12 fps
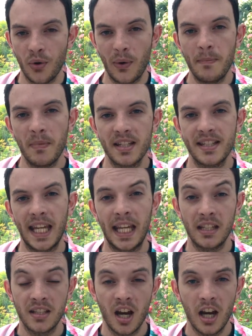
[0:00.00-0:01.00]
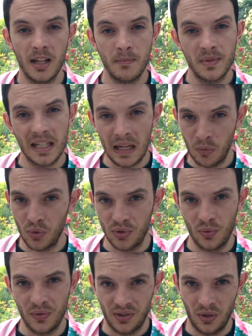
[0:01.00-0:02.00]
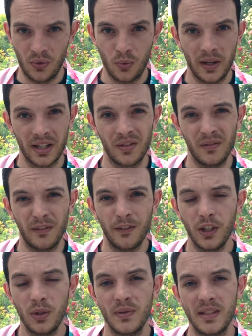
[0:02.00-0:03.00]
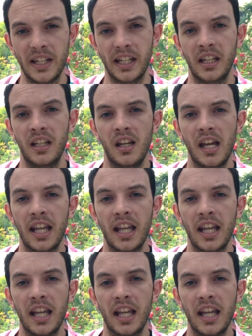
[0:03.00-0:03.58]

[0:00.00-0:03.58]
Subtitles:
Though I must say at times, it was also quite confusing.